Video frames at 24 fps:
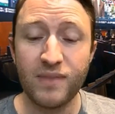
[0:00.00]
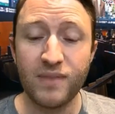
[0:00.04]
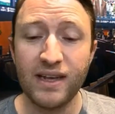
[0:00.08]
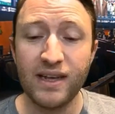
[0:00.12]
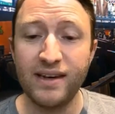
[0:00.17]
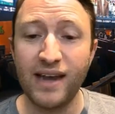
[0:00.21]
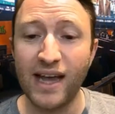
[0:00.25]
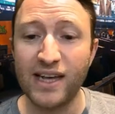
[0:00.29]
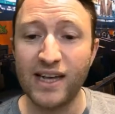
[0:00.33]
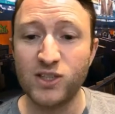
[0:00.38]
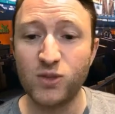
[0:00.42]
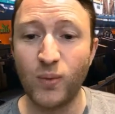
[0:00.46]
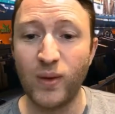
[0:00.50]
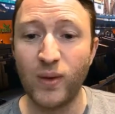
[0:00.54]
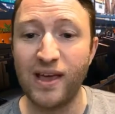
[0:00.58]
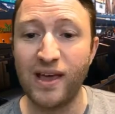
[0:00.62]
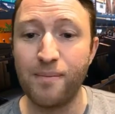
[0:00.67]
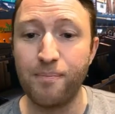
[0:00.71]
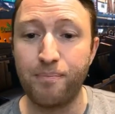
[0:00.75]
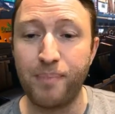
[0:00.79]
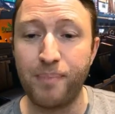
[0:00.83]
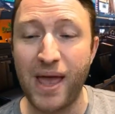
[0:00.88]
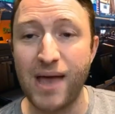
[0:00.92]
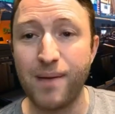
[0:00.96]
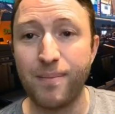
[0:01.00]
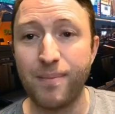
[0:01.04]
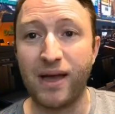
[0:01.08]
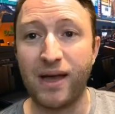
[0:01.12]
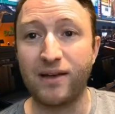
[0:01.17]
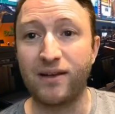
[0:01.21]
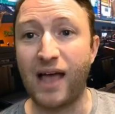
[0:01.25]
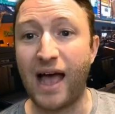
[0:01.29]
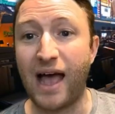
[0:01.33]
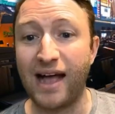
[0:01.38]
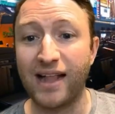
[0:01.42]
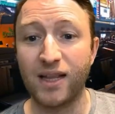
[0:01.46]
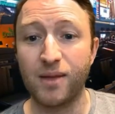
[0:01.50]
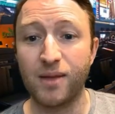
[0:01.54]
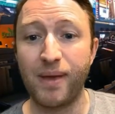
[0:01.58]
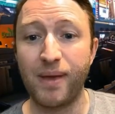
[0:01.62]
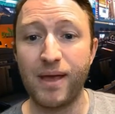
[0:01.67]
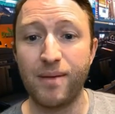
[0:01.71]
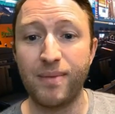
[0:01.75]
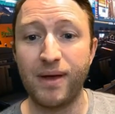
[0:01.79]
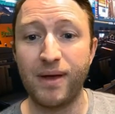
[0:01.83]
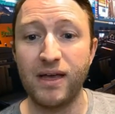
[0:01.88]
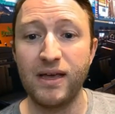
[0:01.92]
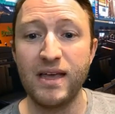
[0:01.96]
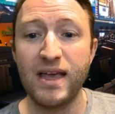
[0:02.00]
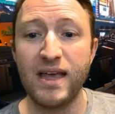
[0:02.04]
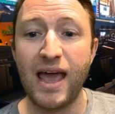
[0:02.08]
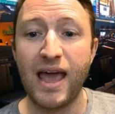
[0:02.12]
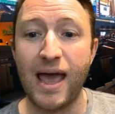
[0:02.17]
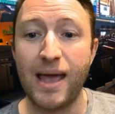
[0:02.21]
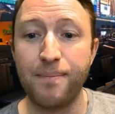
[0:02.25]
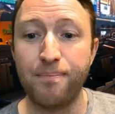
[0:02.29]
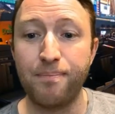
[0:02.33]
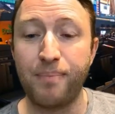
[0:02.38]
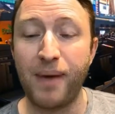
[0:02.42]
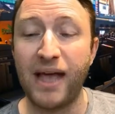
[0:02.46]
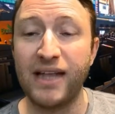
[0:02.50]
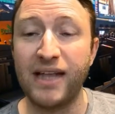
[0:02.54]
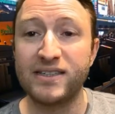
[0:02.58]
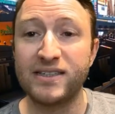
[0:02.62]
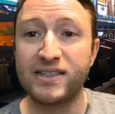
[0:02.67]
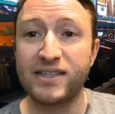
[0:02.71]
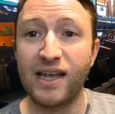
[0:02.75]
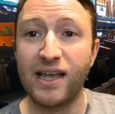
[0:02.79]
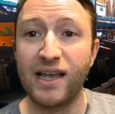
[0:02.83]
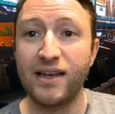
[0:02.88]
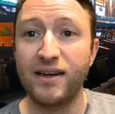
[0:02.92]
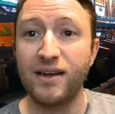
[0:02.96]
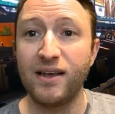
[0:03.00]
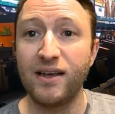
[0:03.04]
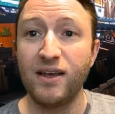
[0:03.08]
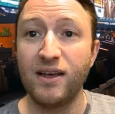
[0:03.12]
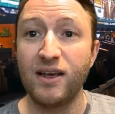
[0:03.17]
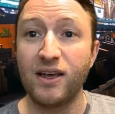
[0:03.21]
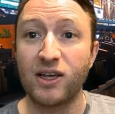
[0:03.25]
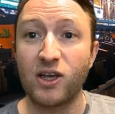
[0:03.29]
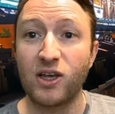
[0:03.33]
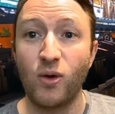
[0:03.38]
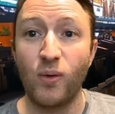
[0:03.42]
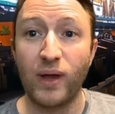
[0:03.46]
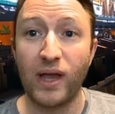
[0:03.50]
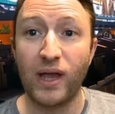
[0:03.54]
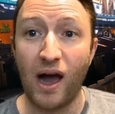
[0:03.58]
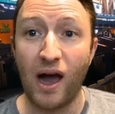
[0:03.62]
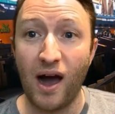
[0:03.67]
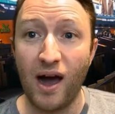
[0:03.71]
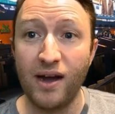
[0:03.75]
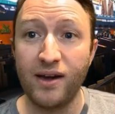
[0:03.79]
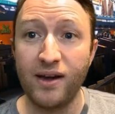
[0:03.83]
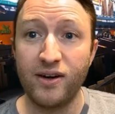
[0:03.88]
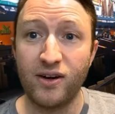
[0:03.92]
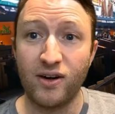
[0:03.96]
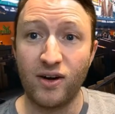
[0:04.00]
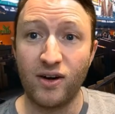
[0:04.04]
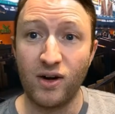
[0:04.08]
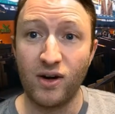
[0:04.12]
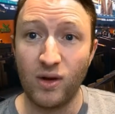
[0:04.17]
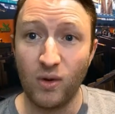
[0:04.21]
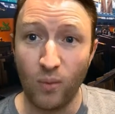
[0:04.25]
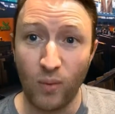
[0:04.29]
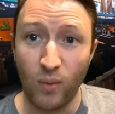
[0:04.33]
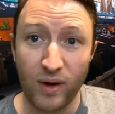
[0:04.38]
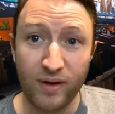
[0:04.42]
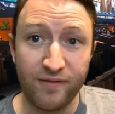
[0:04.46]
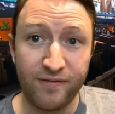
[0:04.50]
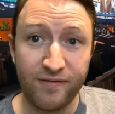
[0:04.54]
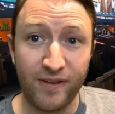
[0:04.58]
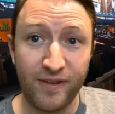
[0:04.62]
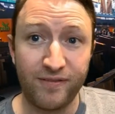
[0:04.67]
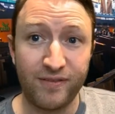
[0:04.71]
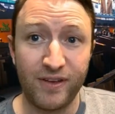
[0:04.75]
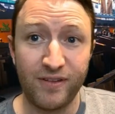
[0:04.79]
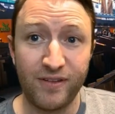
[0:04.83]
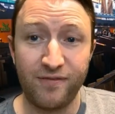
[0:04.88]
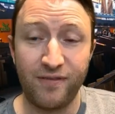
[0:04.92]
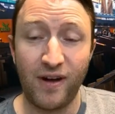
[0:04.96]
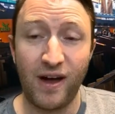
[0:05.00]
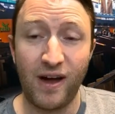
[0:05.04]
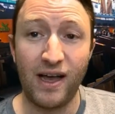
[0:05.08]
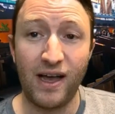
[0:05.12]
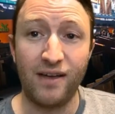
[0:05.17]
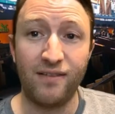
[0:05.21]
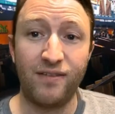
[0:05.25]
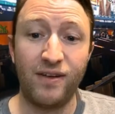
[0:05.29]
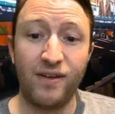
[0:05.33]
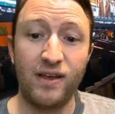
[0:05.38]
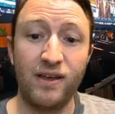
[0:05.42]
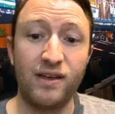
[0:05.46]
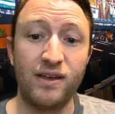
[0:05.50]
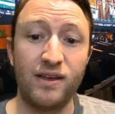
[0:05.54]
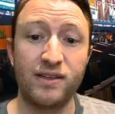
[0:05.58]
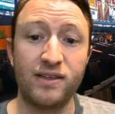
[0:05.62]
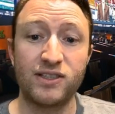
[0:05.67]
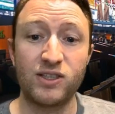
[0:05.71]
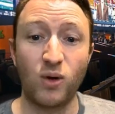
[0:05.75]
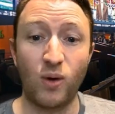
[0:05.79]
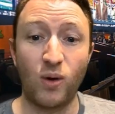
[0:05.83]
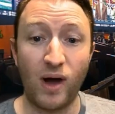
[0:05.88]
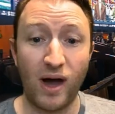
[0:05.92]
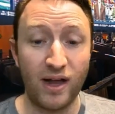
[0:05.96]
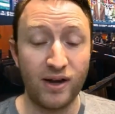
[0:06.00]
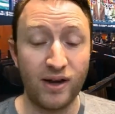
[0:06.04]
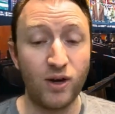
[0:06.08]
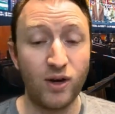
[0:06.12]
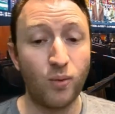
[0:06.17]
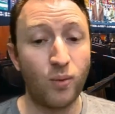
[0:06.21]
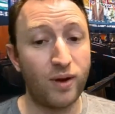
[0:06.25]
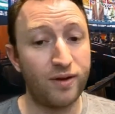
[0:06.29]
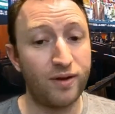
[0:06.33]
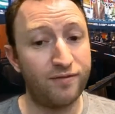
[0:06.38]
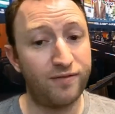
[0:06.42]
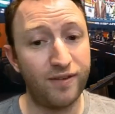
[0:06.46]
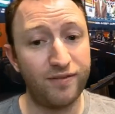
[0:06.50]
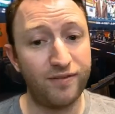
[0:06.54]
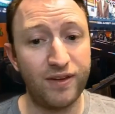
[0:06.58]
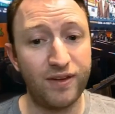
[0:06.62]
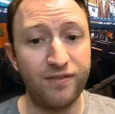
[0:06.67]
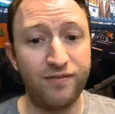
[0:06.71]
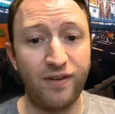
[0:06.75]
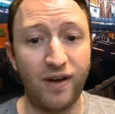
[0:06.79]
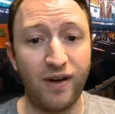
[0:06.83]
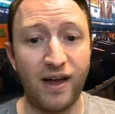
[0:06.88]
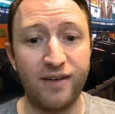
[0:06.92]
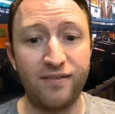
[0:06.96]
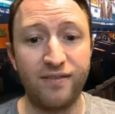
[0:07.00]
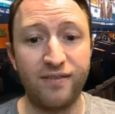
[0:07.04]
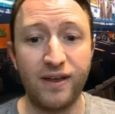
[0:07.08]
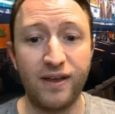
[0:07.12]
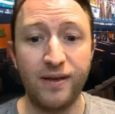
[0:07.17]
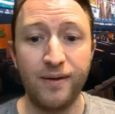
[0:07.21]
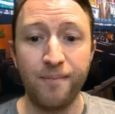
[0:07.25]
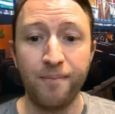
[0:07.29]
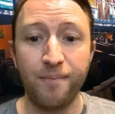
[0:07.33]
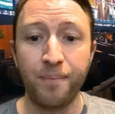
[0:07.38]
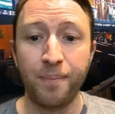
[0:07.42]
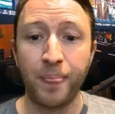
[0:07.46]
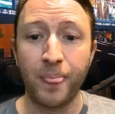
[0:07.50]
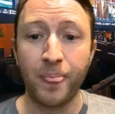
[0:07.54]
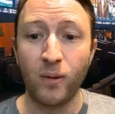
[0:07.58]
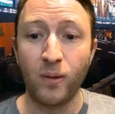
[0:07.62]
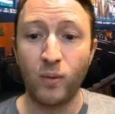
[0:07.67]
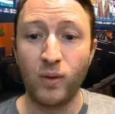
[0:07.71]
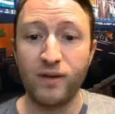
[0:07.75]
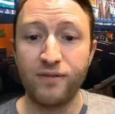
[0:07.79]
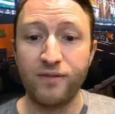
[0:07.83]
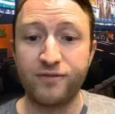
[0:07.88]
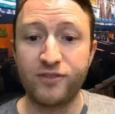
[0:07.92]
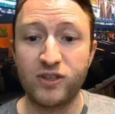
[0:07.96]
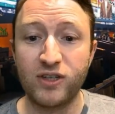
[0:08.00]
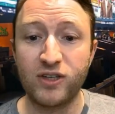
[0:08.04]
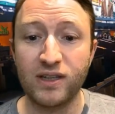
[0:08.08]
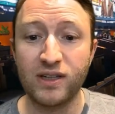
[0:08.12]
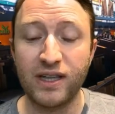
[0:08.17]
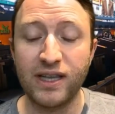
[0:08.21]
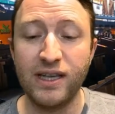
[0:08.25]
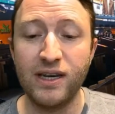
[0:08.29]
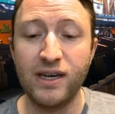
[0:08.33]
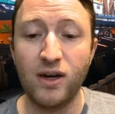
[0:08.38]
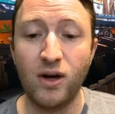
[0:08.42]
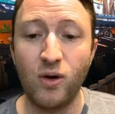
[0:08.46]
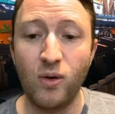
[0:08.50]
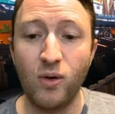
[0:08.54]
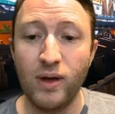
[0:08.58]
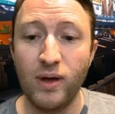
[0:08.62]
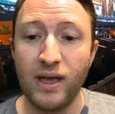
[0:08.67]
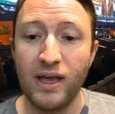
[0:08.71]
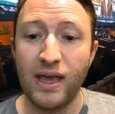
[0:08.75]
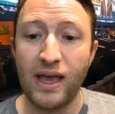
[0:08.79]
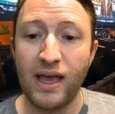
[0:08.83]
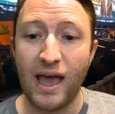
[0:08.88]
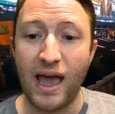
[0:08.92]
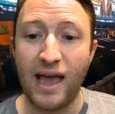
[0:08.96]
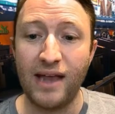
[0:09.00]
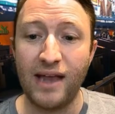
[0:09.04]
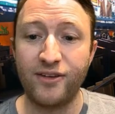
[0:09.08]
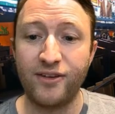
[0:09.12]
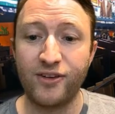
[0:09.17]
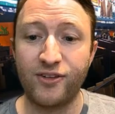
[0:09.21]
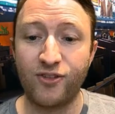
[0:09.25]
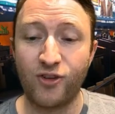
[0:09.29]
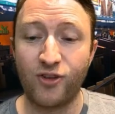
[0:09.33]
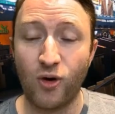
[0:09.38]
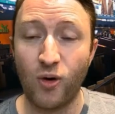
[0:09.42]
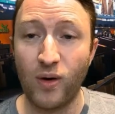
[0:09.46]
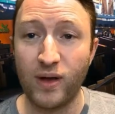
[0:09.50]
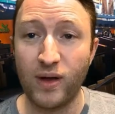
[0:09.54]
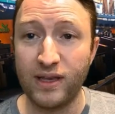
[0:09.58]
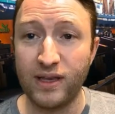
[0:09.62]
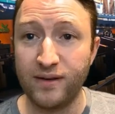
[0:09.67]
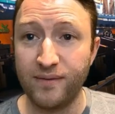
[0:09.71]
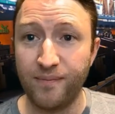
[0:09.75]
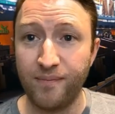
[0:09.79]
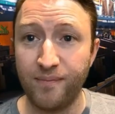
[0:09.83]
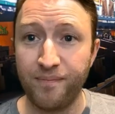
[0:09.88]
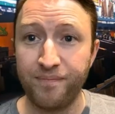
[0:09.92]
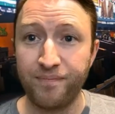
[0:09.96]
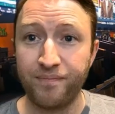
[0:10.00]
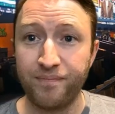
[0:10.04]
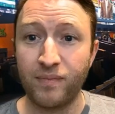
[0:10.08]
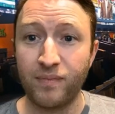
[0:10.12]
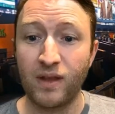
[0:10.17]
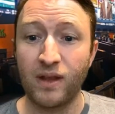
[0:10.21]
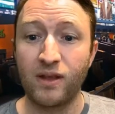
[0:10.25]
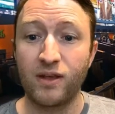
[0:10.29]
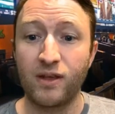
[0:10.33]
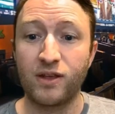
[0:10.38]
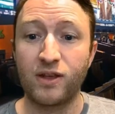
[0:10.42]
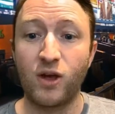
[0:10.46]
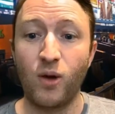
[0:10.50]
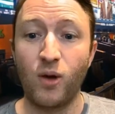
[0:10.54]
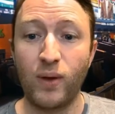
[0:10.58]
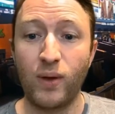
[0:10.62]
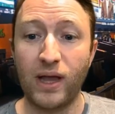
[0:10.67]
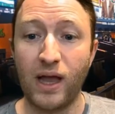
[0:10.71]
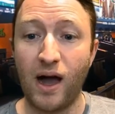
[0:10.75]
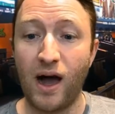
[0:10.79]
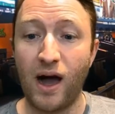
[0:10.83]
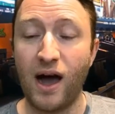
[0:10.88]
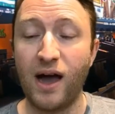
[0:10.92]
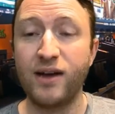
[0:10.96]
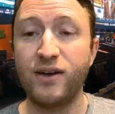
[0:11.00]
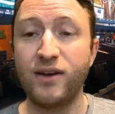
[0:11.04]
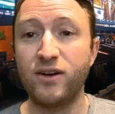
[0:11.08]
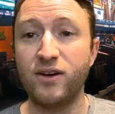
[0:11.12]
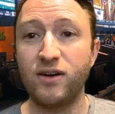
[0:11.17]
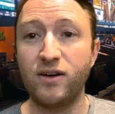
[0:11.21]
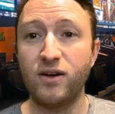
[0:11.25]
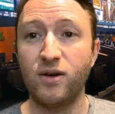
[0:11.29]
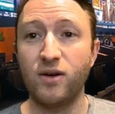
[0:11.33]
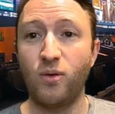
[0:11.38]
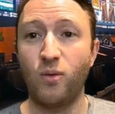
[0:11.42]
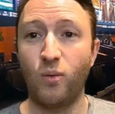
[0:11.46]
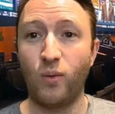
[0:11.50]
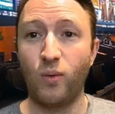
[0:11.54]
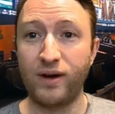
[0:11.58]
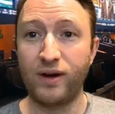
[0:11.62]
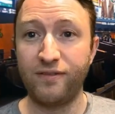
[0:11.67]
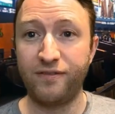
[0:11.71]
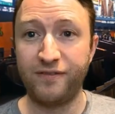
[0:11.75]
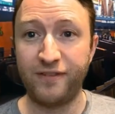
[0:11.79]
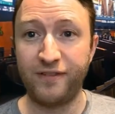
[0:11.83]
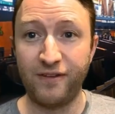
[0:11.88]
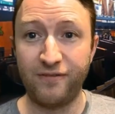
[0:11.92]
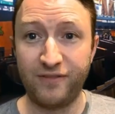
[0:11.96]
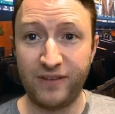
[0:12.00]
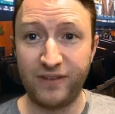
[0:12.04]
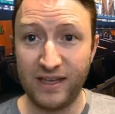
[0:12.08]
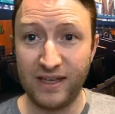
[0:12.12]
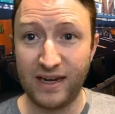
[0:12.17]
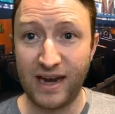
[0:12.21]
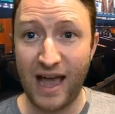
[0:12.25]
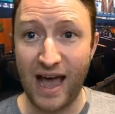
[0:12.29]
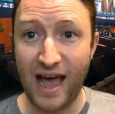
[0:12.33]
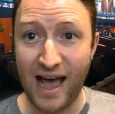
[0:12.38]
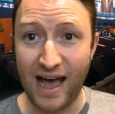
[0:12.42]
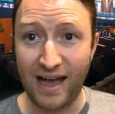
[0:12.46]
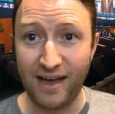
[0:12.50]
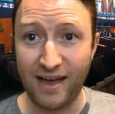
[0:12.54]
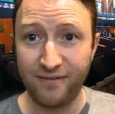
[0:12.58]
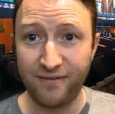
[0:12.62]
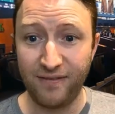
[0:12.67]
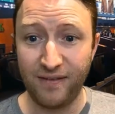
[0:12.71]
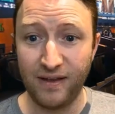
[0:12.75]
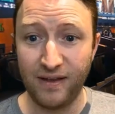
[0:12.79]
Next, we have Bama, Alabama, and Penn State going under 155. So under 155. We have Toledo and Detroit going under 150.5.